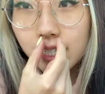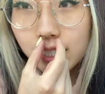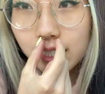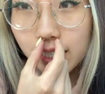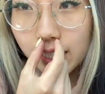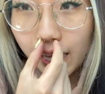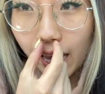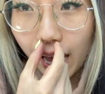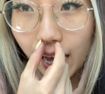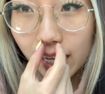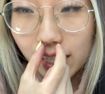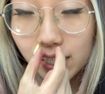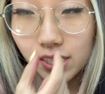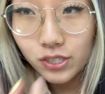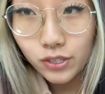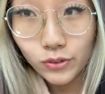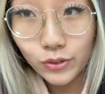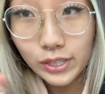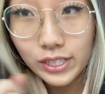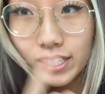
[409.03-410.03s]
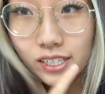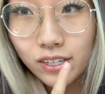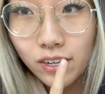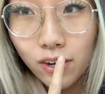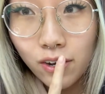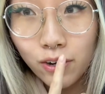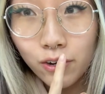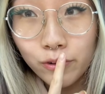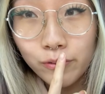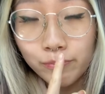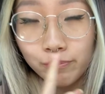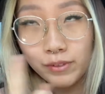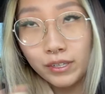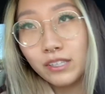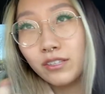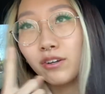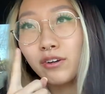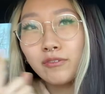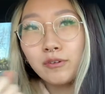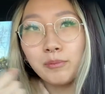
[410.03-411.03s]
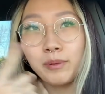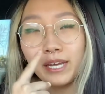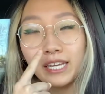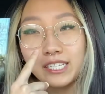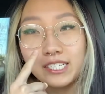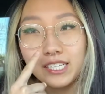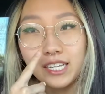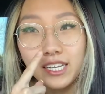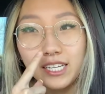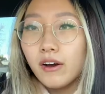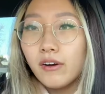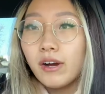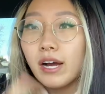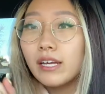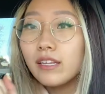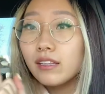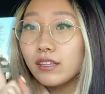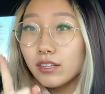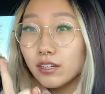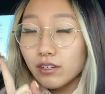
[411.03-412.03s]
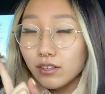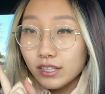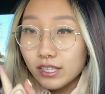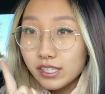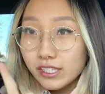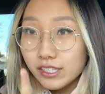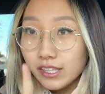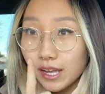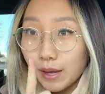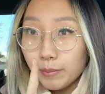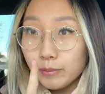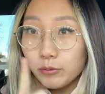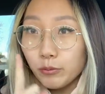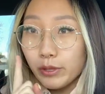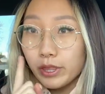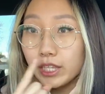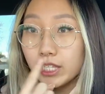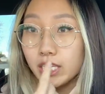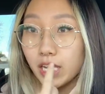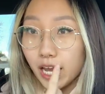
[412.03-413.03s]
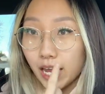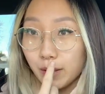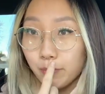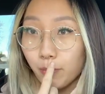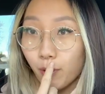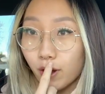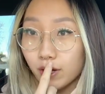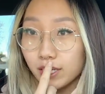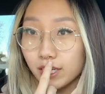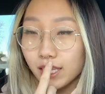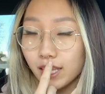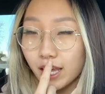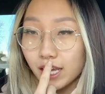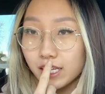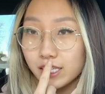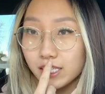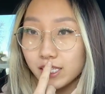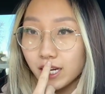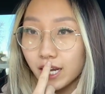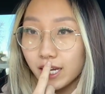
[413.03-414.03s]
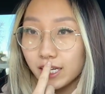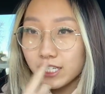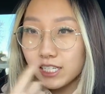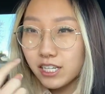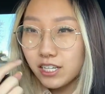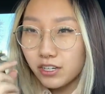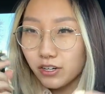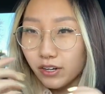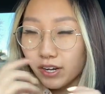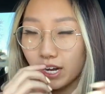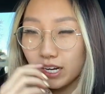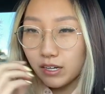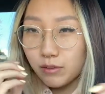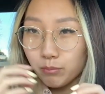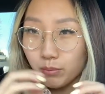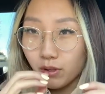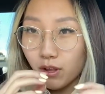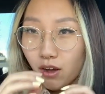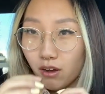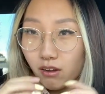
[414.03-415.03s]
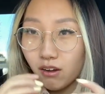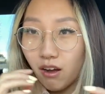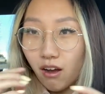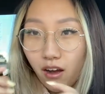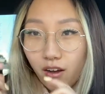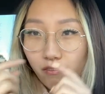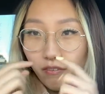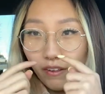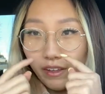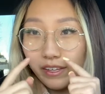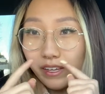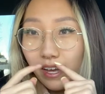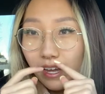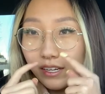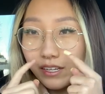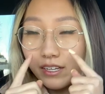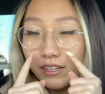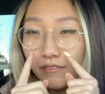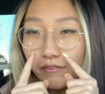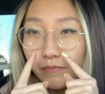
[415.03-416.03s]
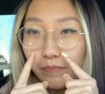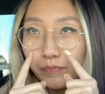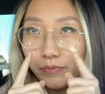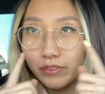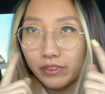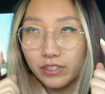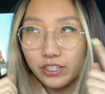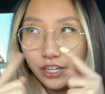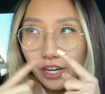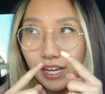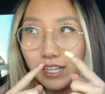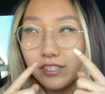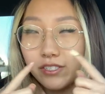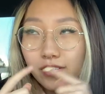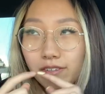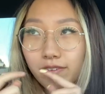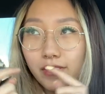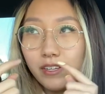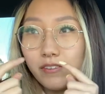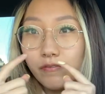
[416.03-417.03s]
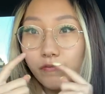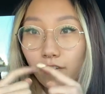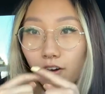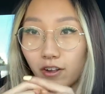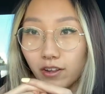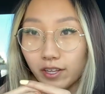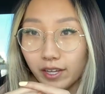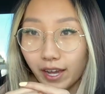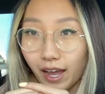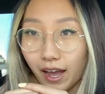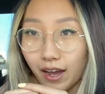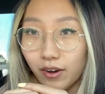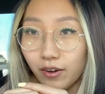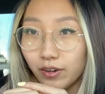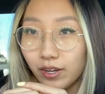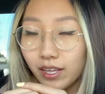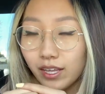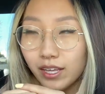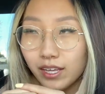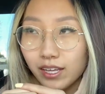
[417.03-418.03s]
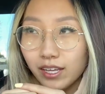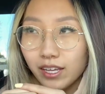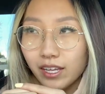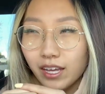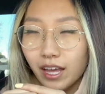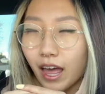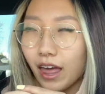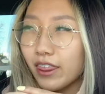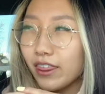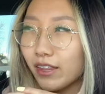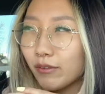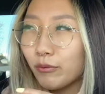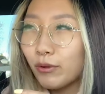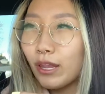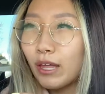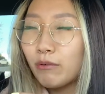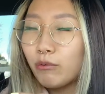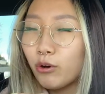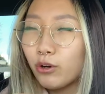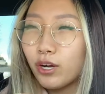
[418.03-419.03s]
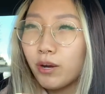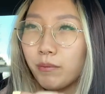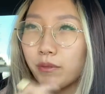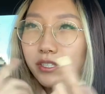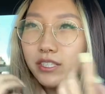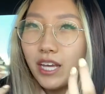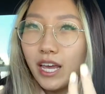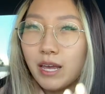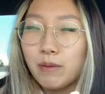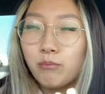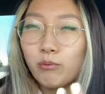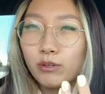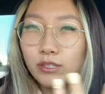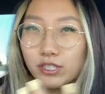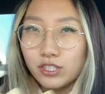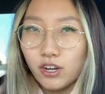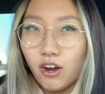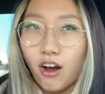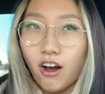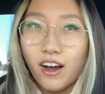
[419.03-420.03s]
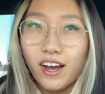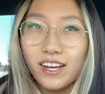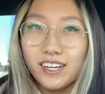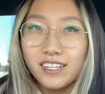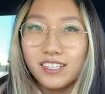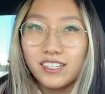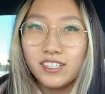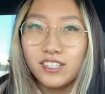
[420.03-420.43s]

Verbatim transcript: yeah, so I need to go, I'm gonna go replace it. I literally slept with tape on it last night to, you know, kind of block off like any chance of it falling out and then when I woke up the tape was gone